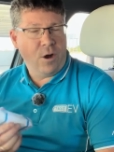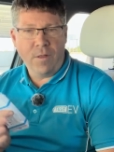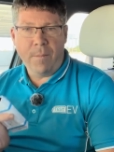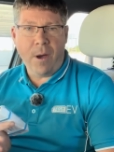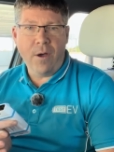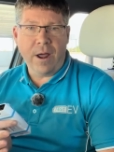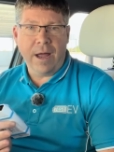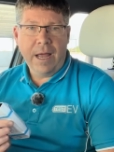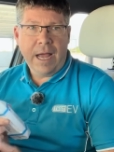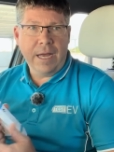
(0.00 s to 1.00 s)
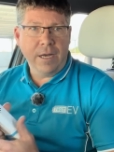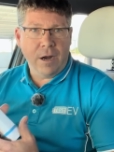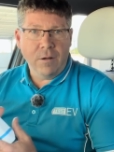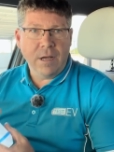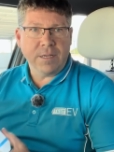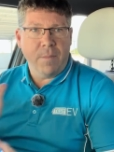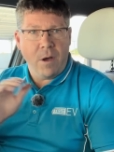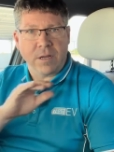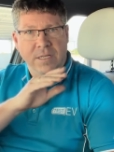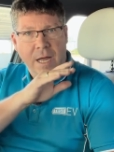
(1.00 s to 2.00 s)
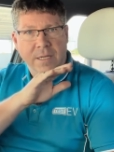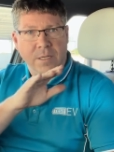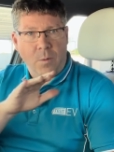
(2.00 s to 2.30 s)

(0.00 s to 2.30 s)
right. on the motor. And you know, as a motor starts